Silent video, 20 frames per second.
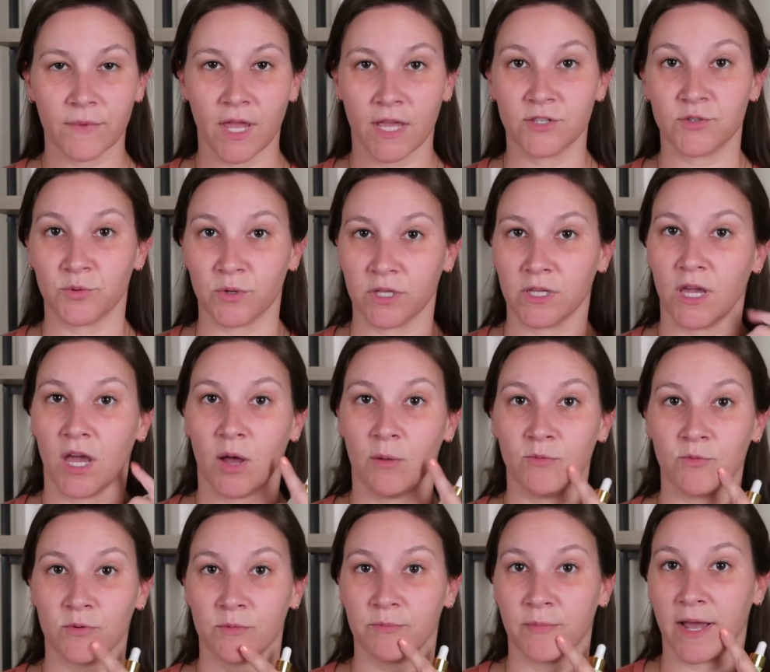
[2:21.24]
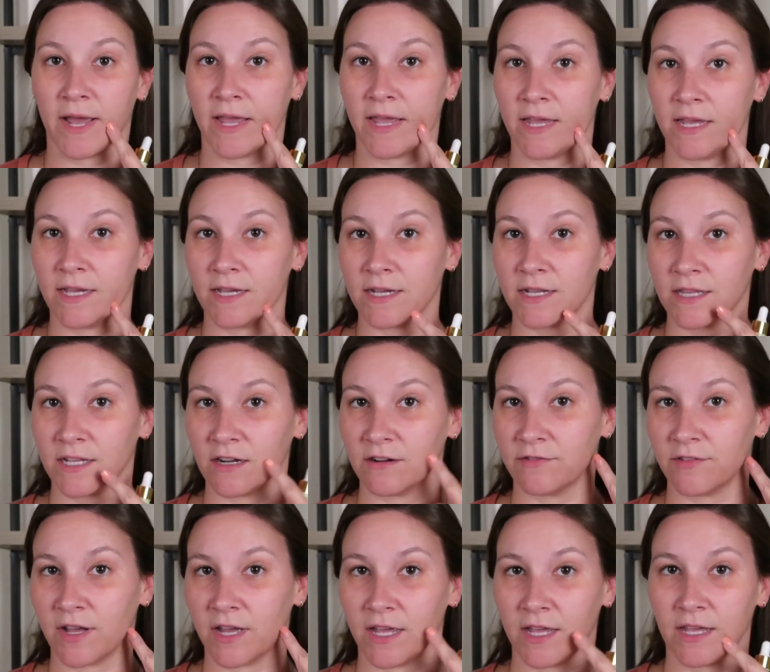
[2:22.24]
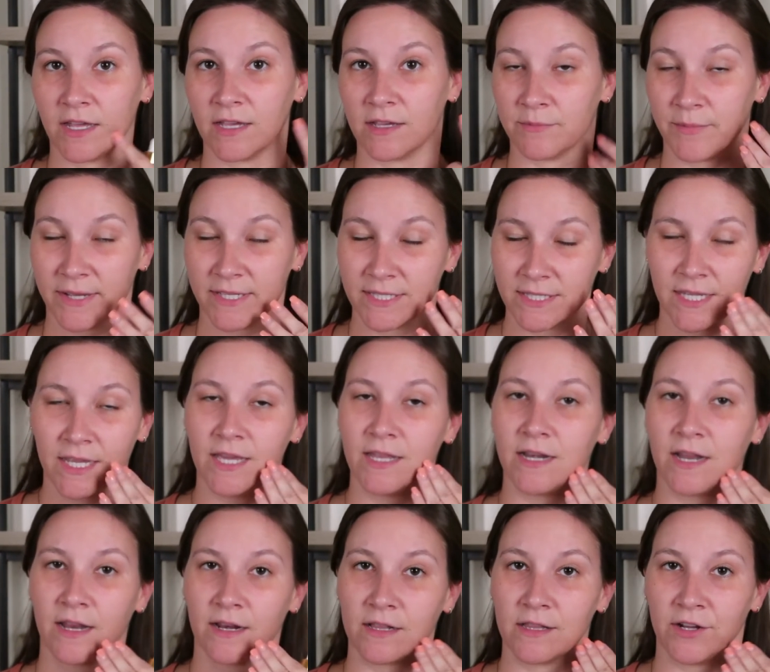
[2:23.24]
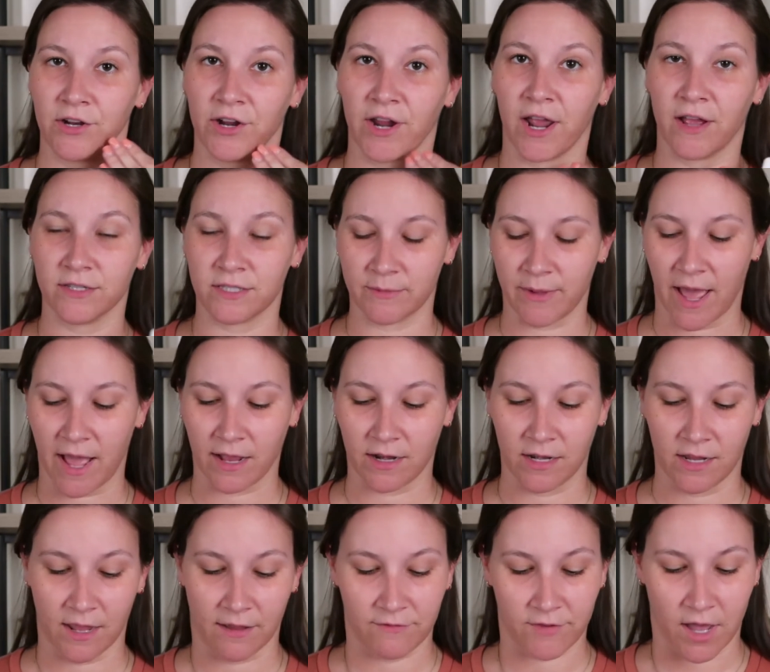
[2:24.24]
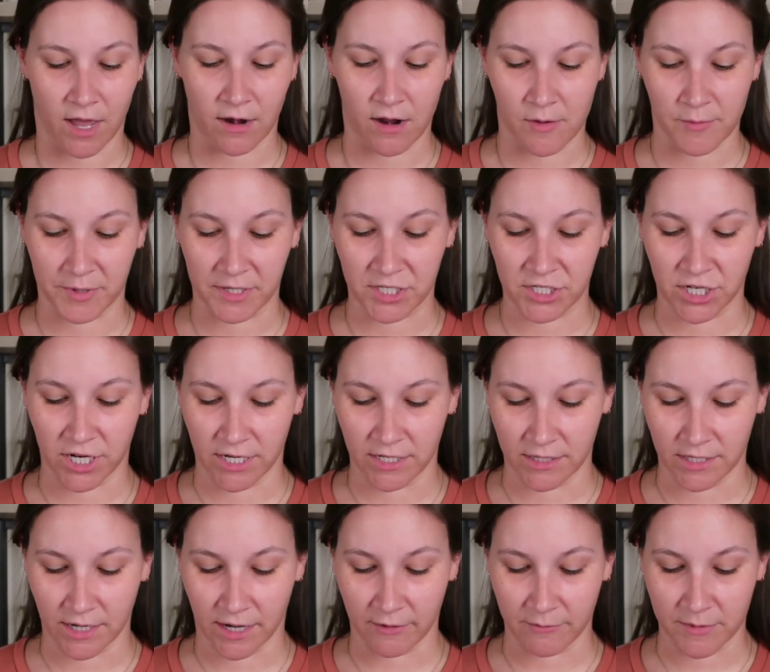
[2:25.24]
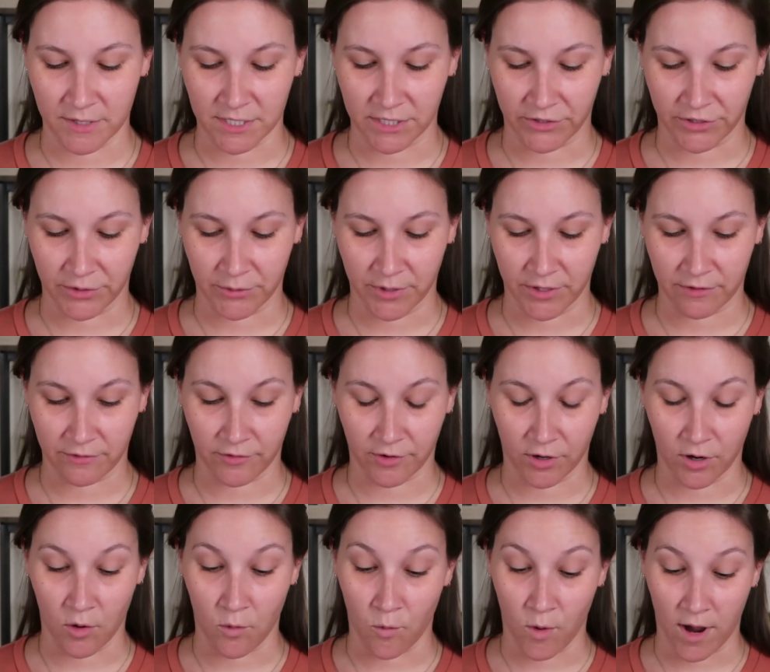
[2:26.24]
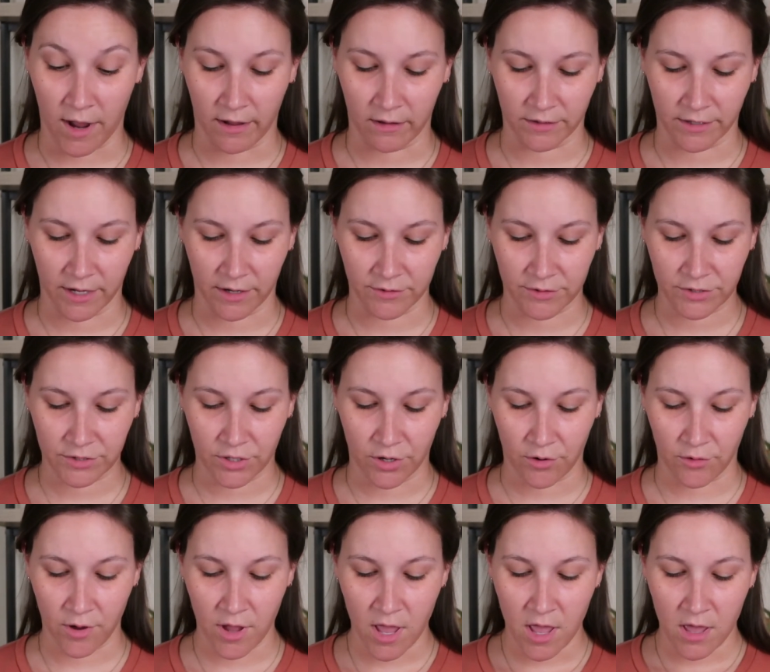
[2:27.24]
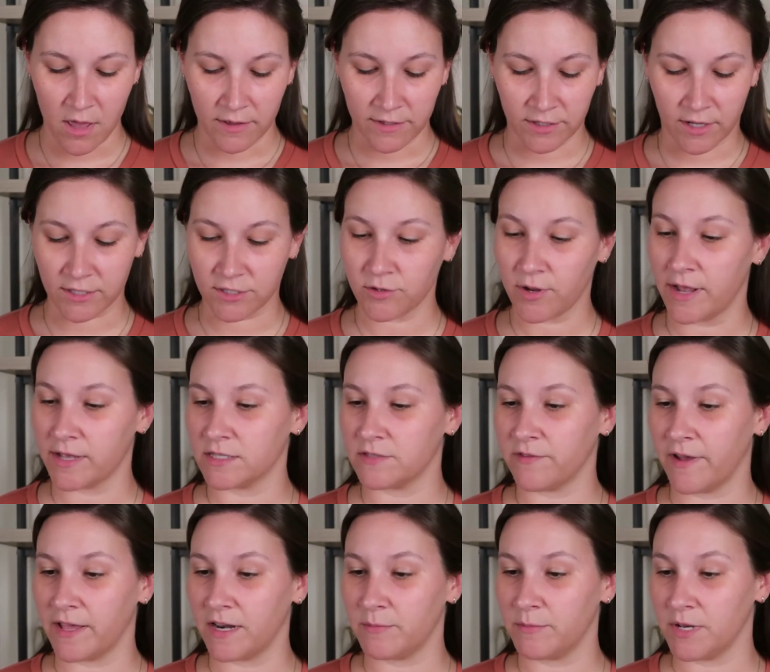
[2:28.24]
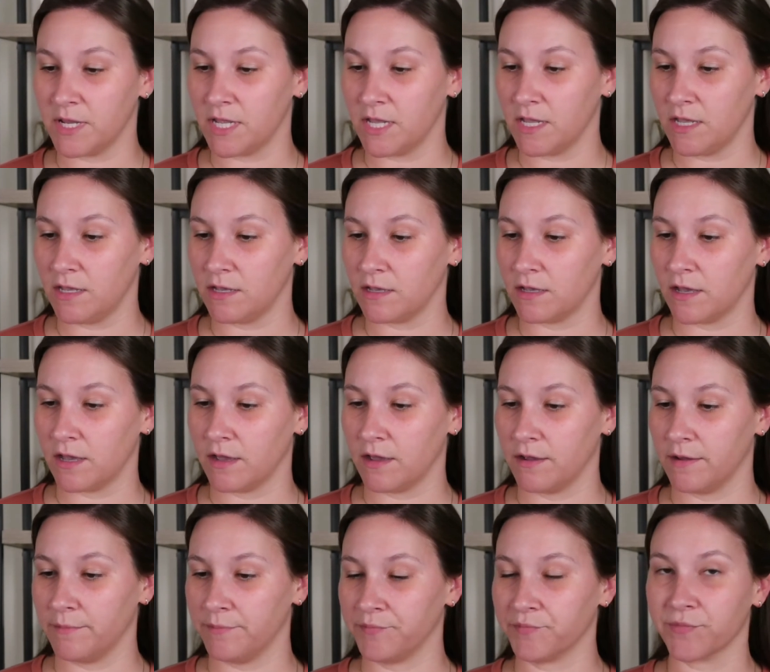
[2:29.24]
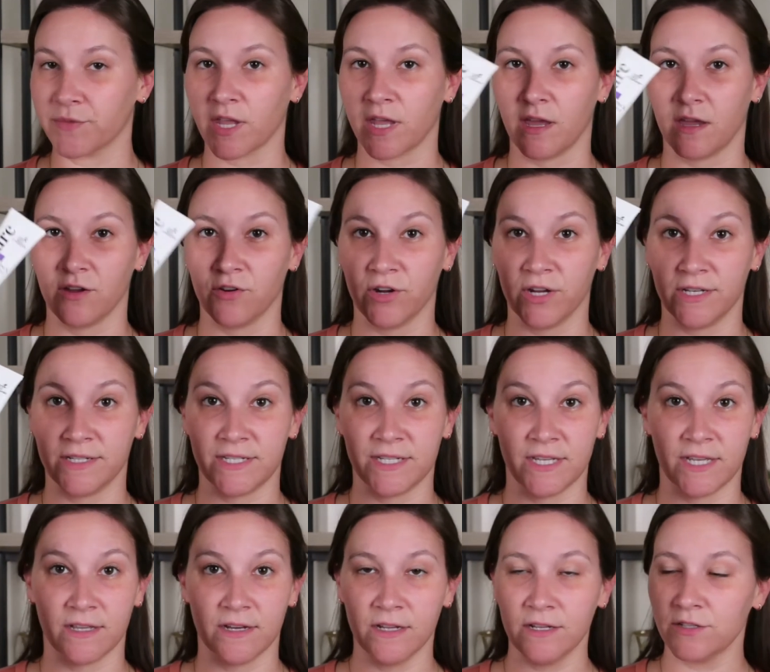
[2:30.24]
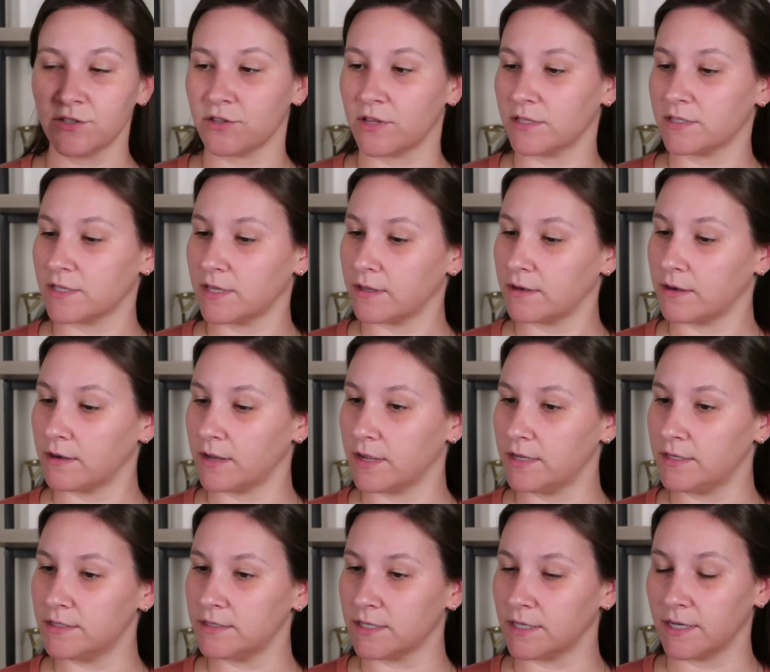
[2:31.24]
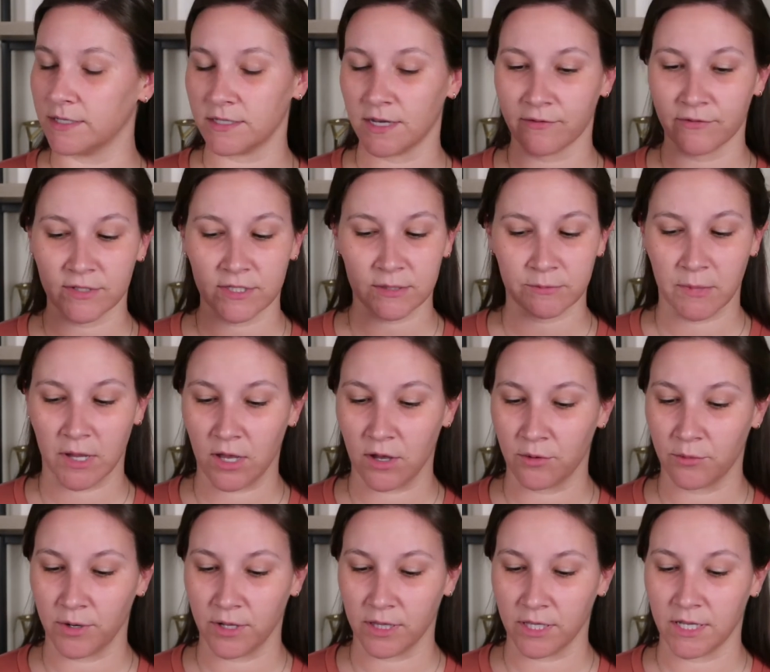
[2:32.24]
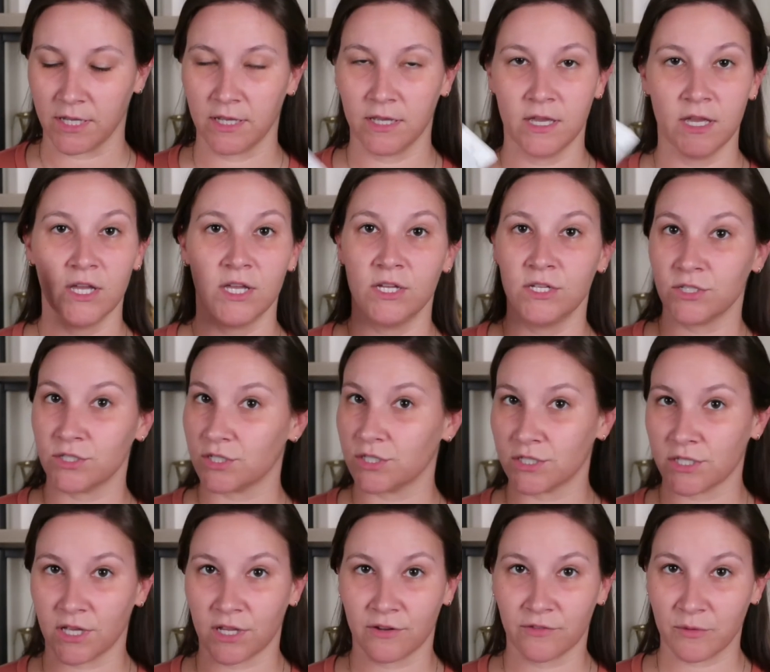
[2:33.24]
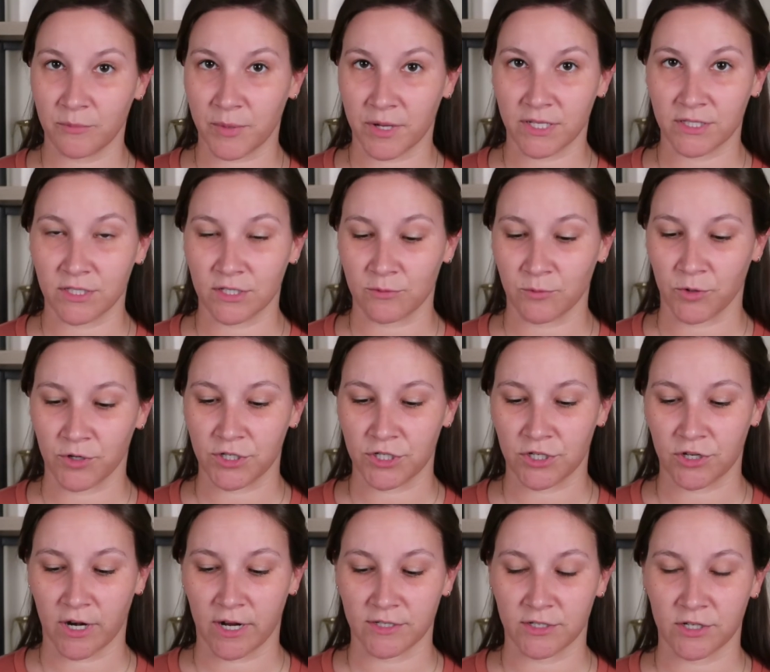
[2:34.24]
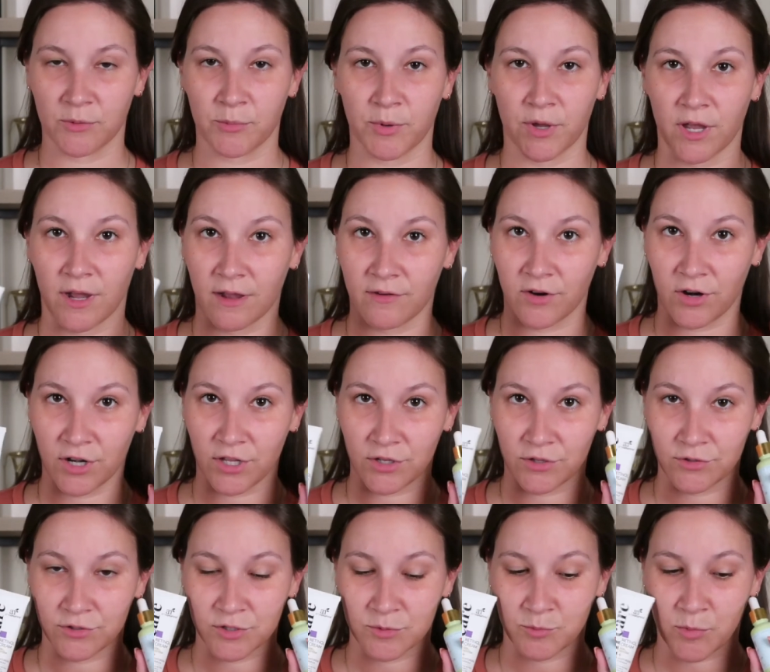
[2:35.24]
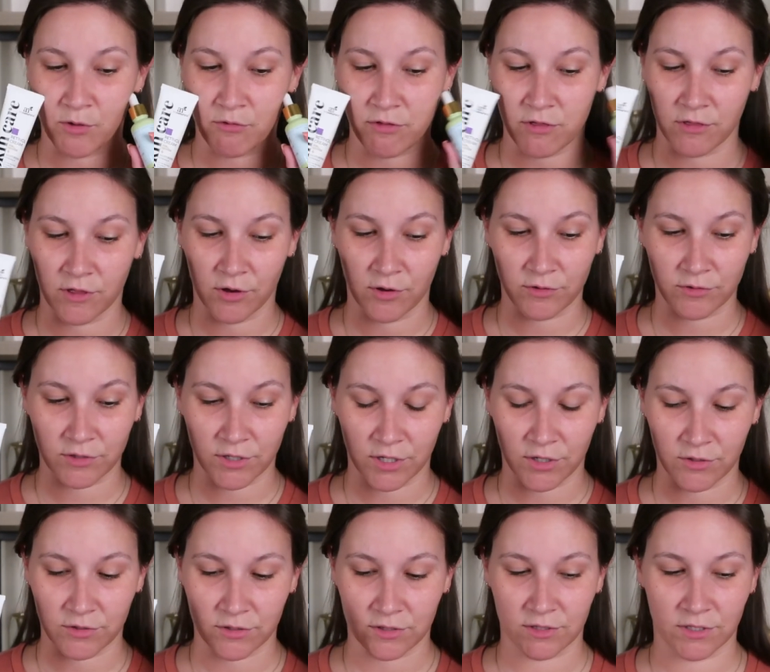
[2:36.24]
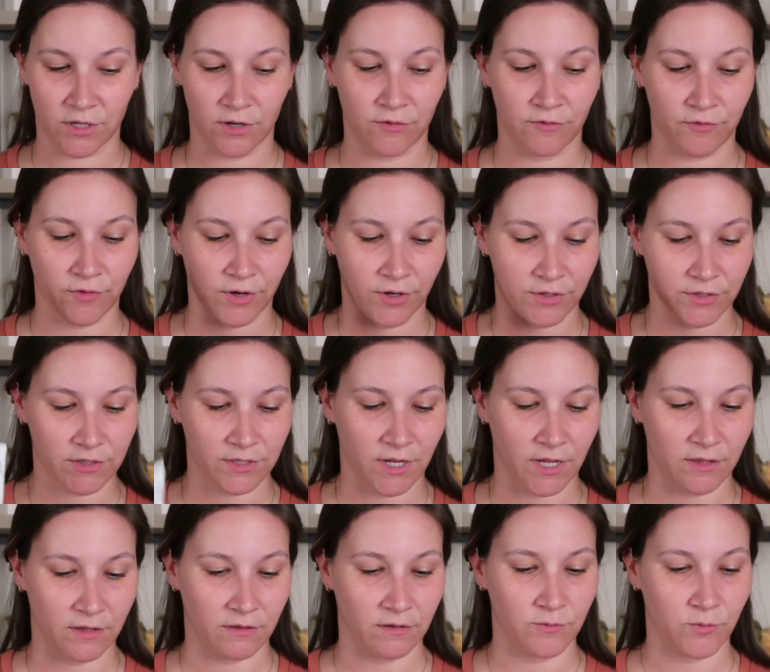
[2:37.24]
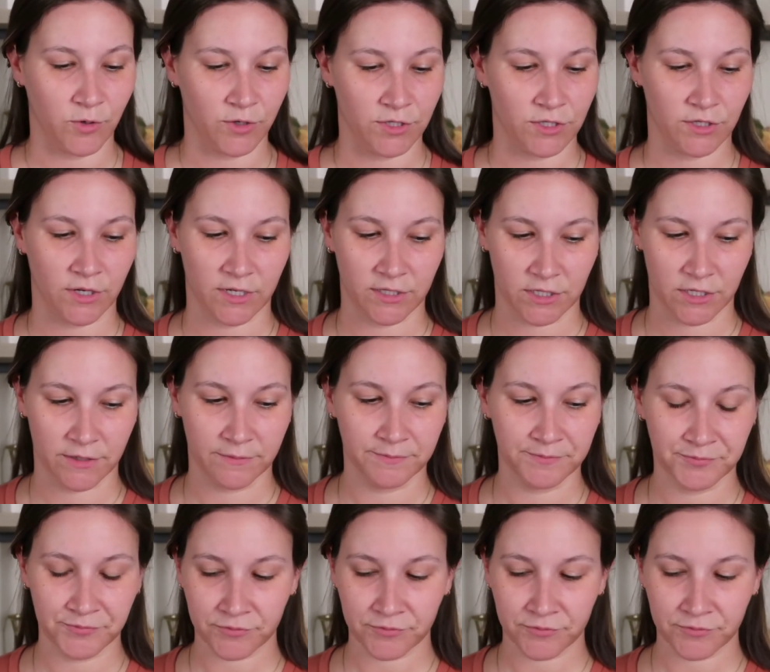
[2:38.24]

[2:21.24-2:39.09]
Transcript: It's really helped with my clarifying my skin and clearing out some acne I've got on my chin that I've been dealing with for a while now. So it also has vitamin E and green tea in it, so that's kind of nice. It doesn't have a smell really, just kind of a basic moisturizer, but I've already used both of those. I used the serum first and then the moisturizer.